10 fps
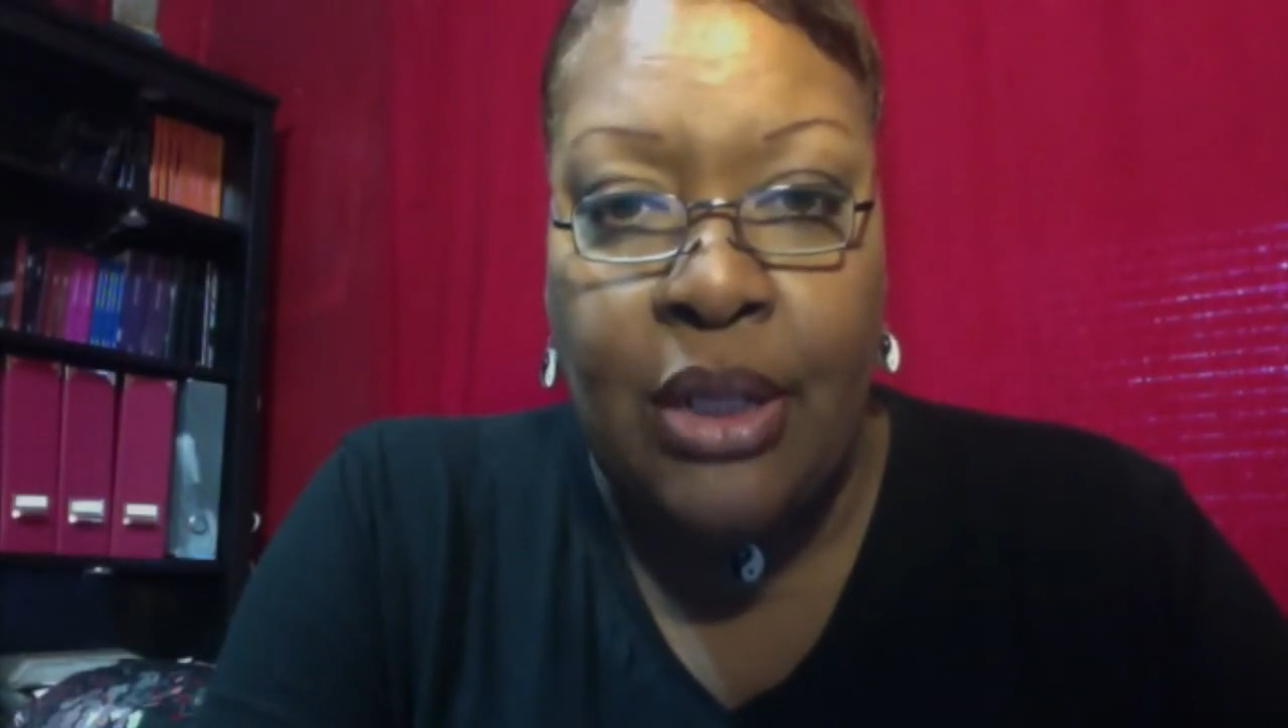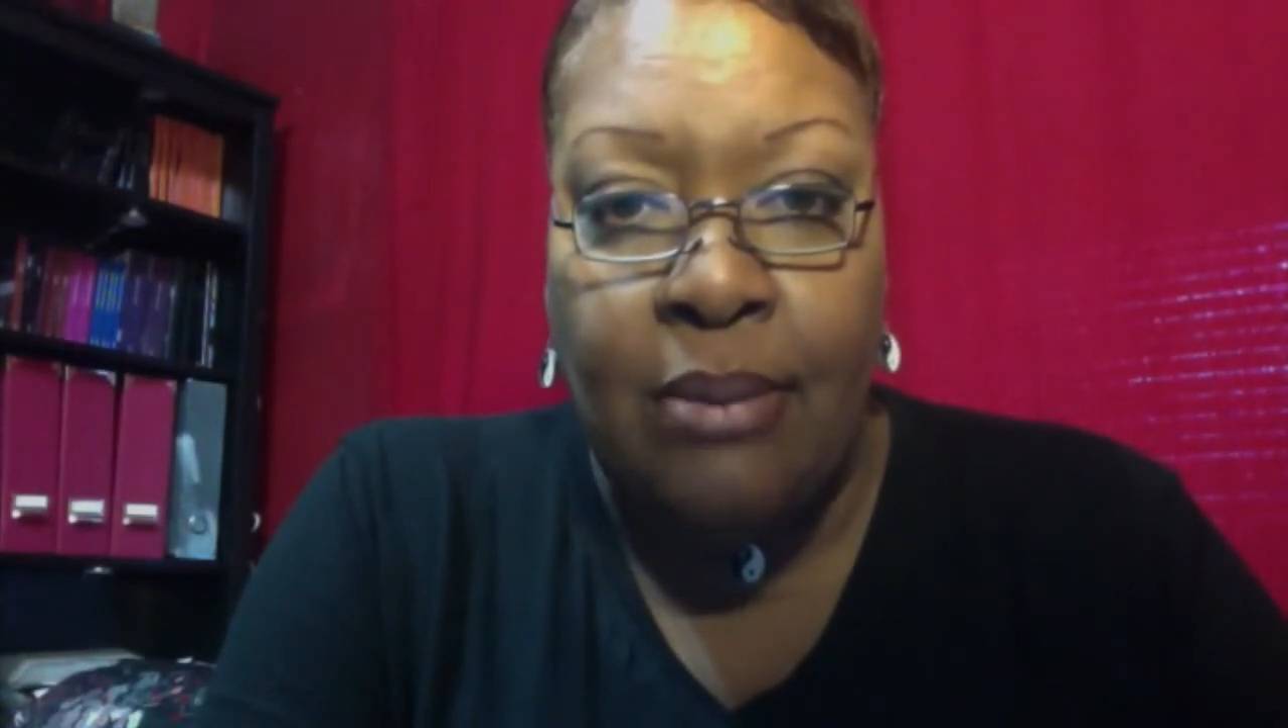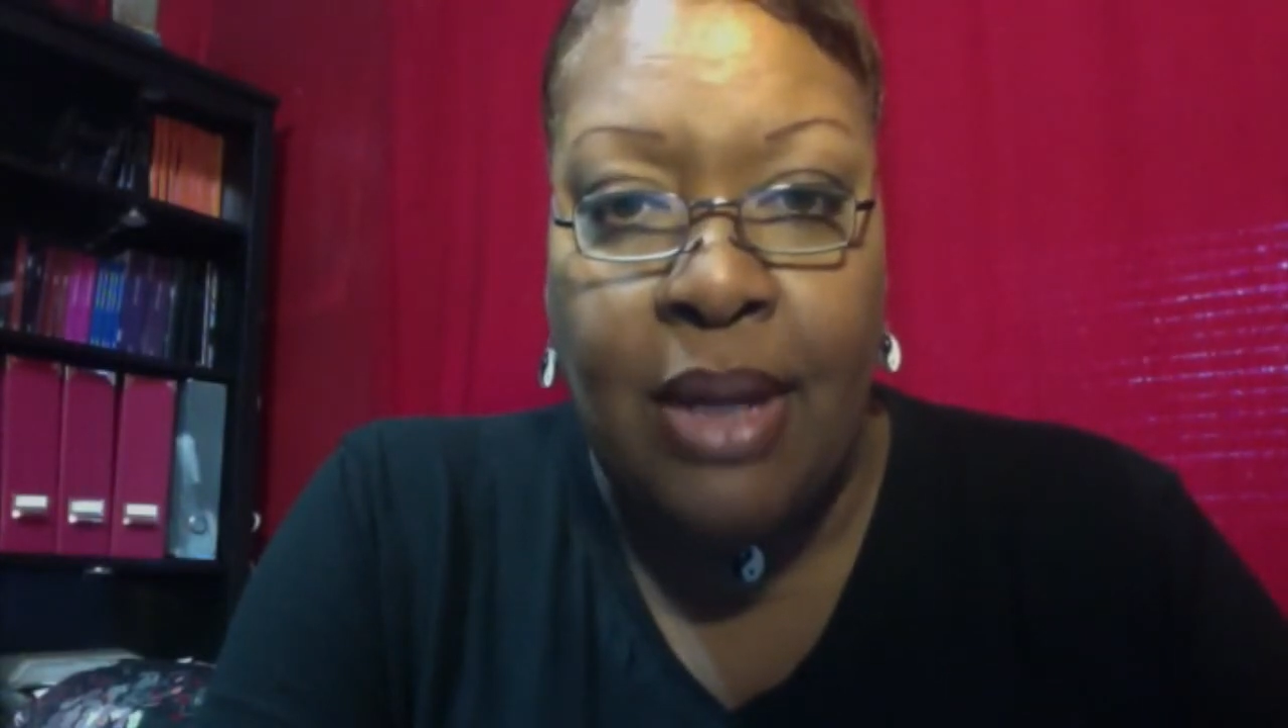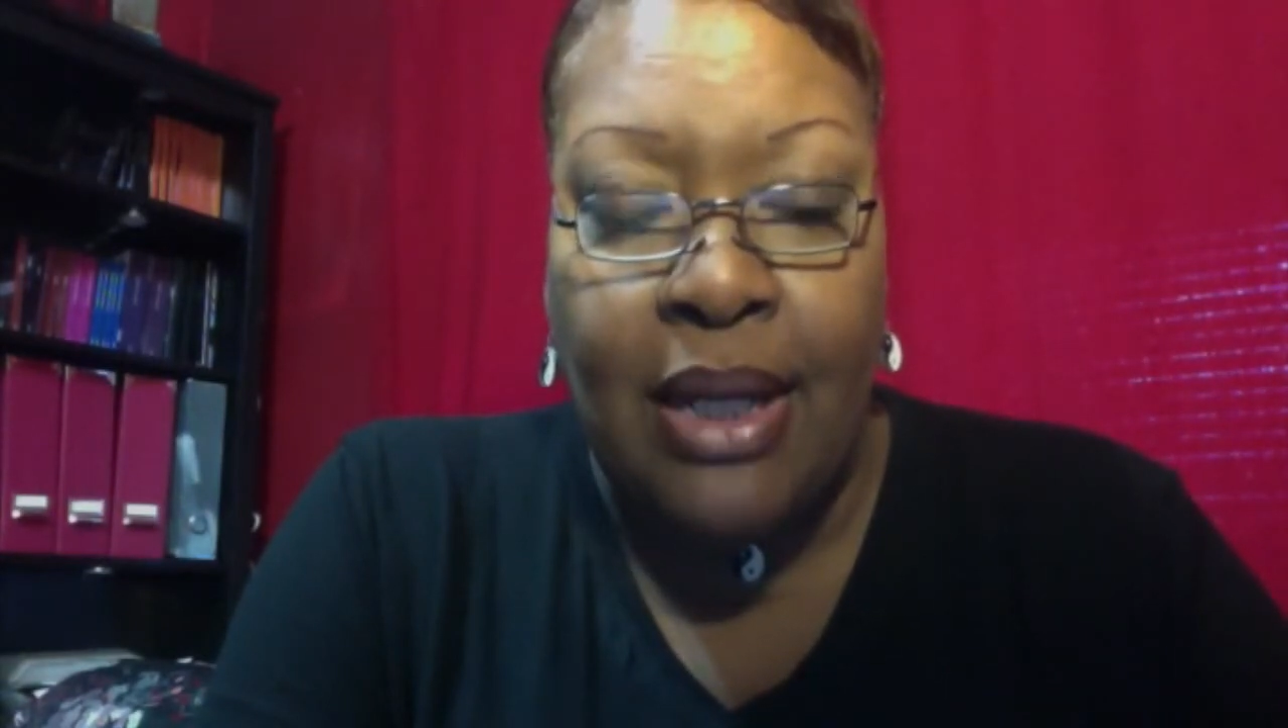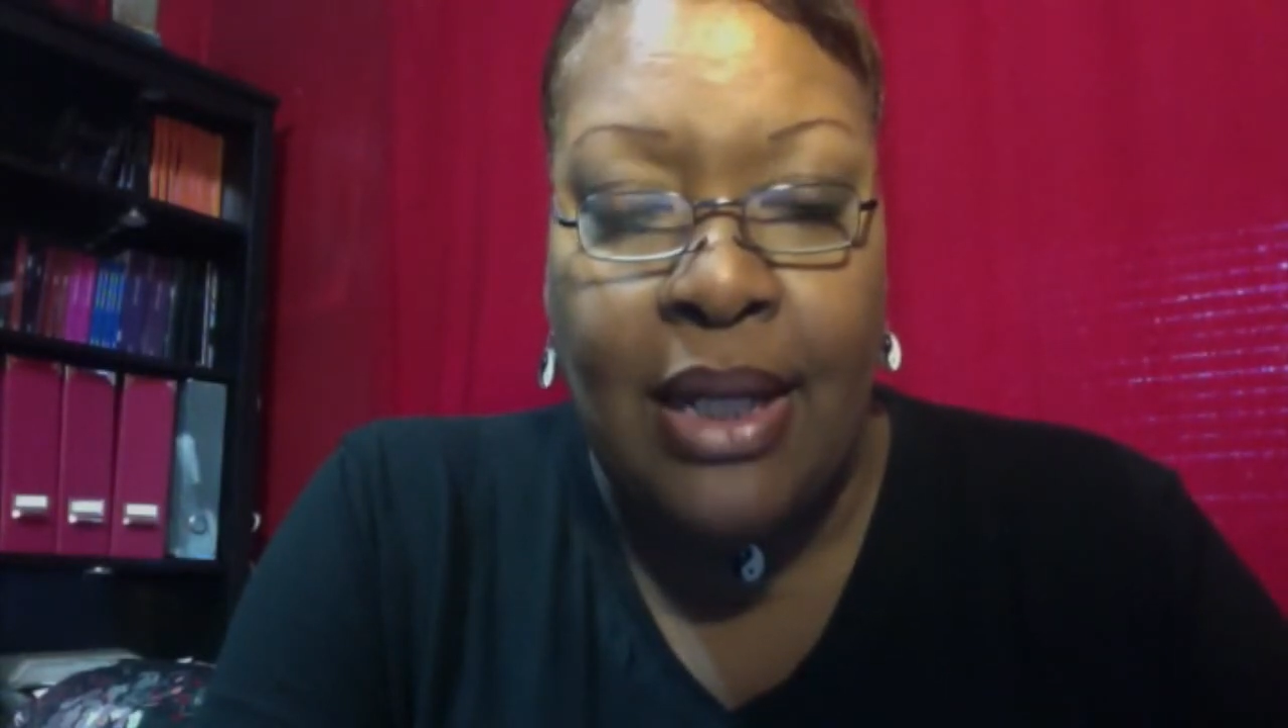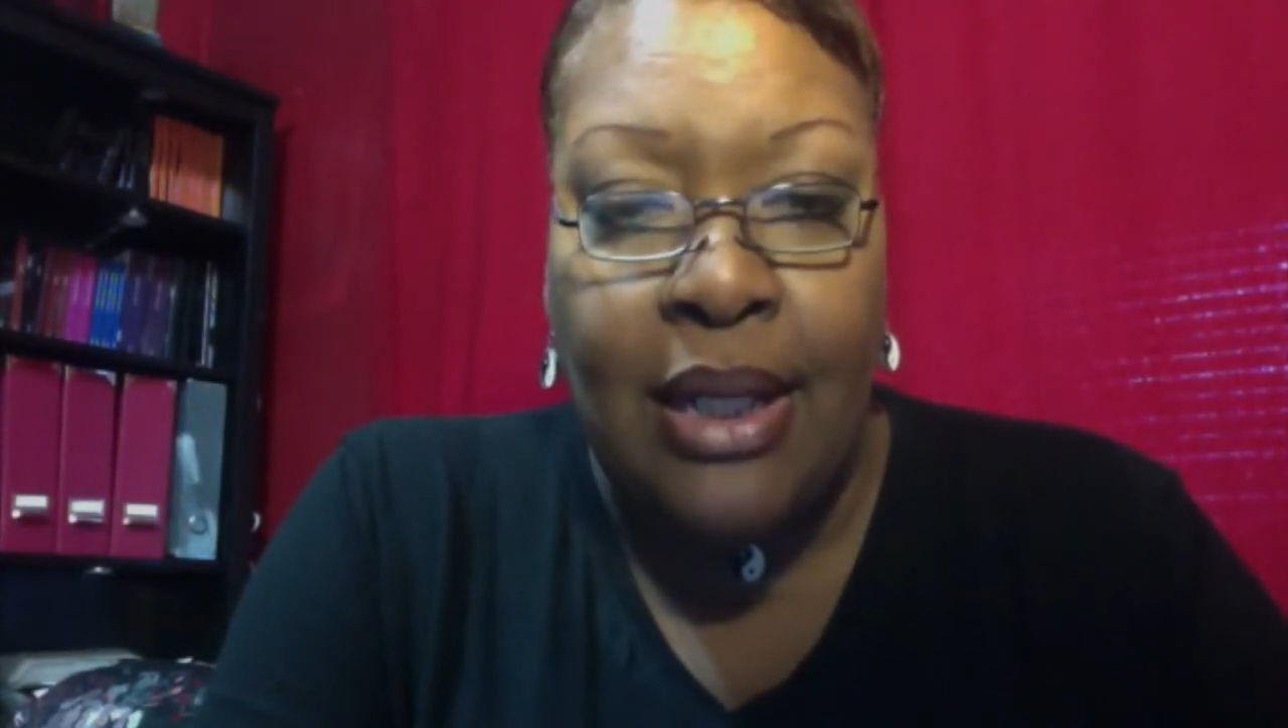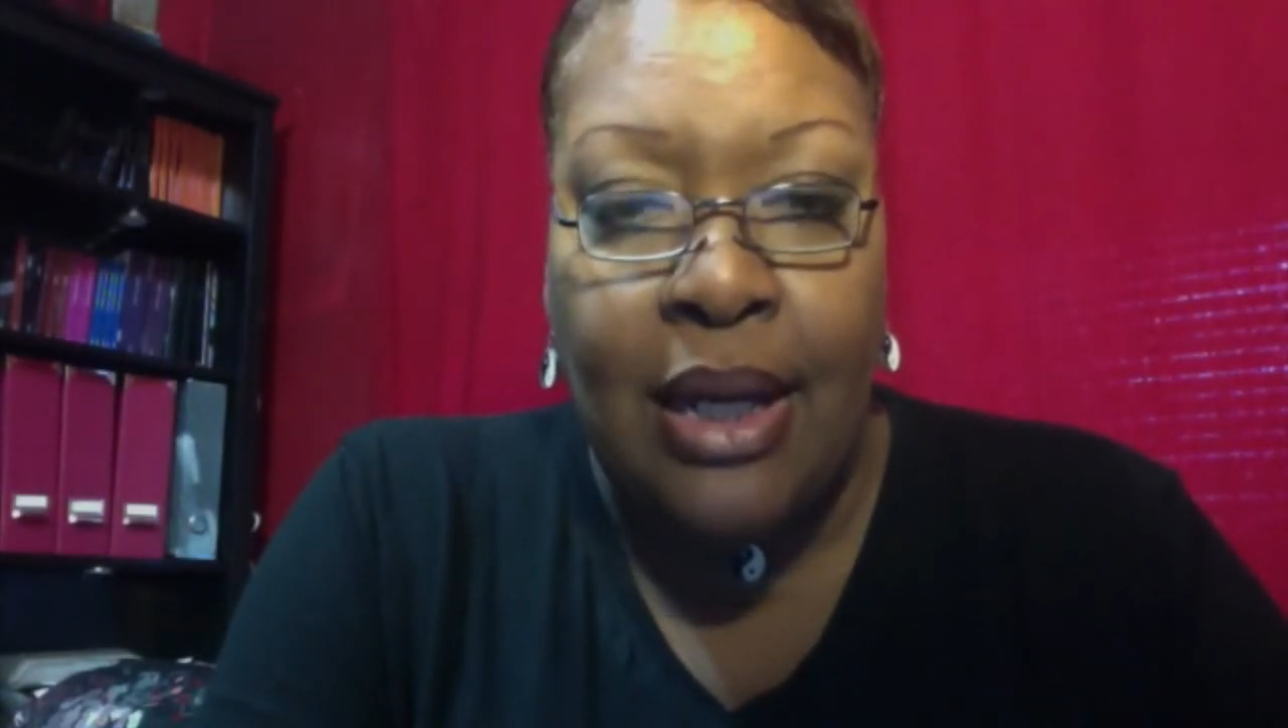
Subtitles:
make any